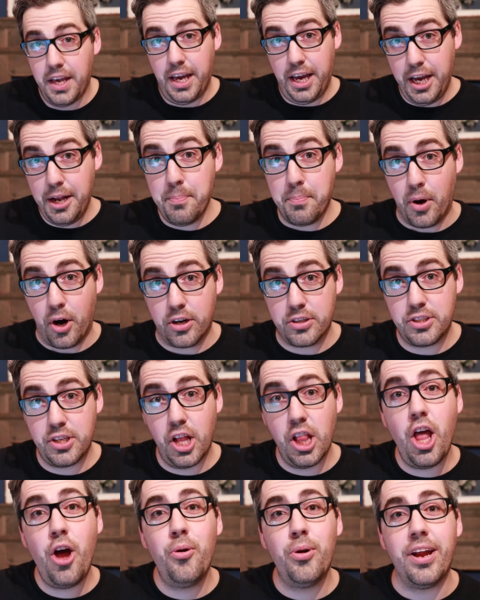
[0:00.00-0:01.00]
in
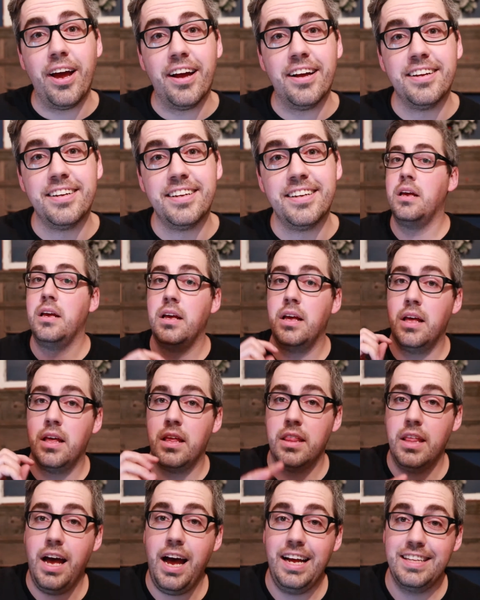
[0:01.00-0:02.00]
Barcelona.
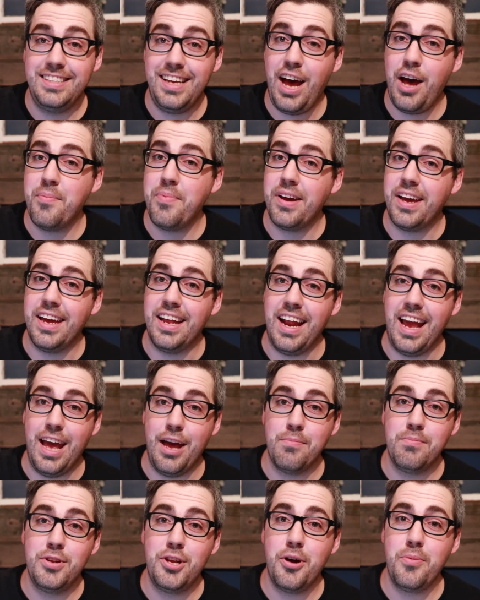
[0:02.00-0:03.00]
The hot topic at
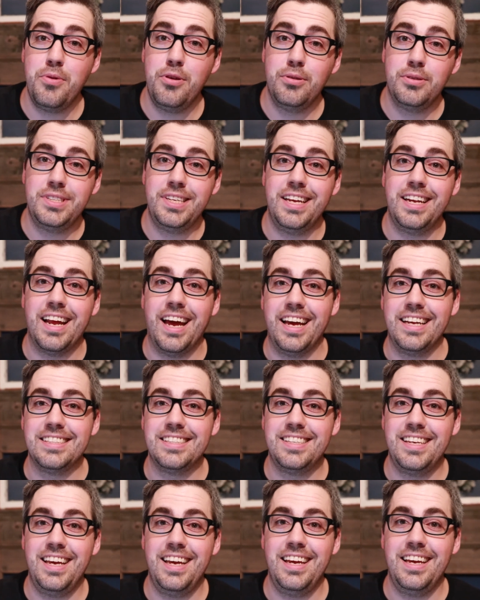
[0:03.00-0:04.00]
MWC
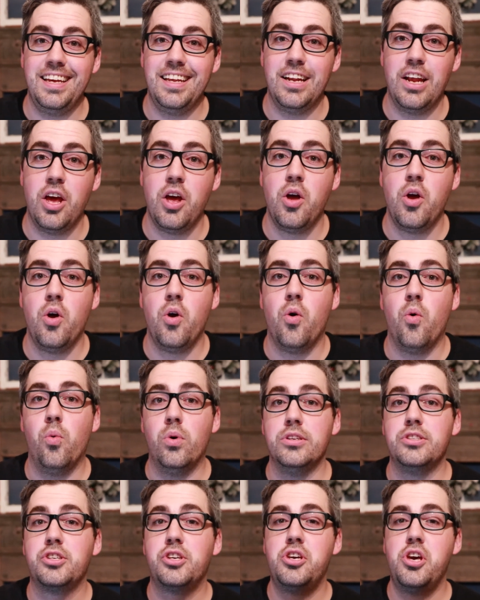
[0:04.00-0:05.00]
19
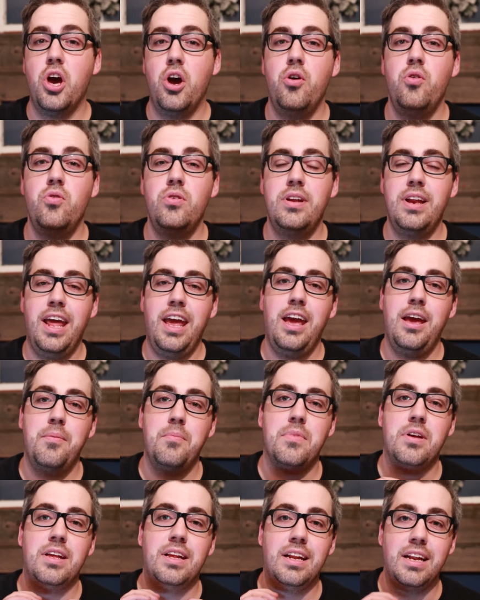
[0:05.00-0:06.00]
was
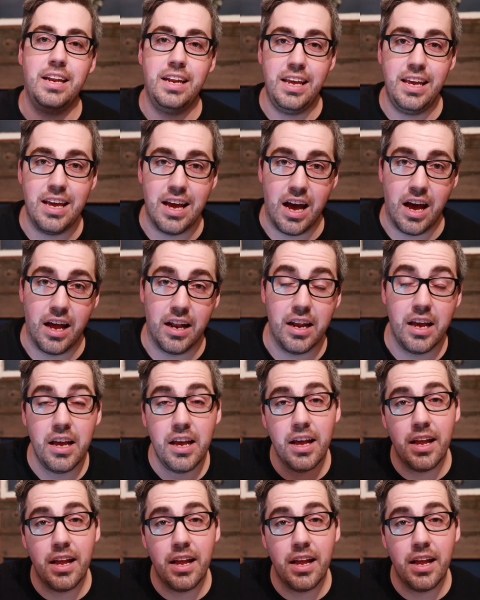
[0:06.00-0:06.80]
Codename Neon.